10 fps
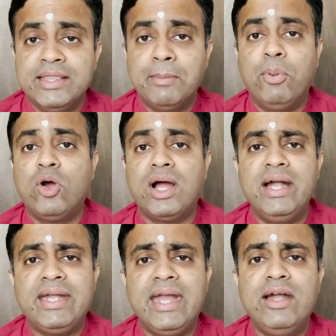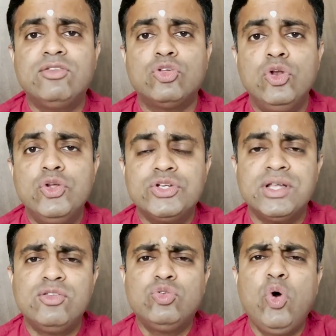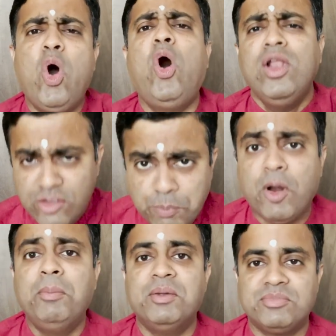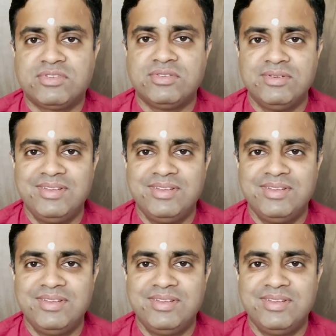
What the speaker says: The book contained solutions to all his problems.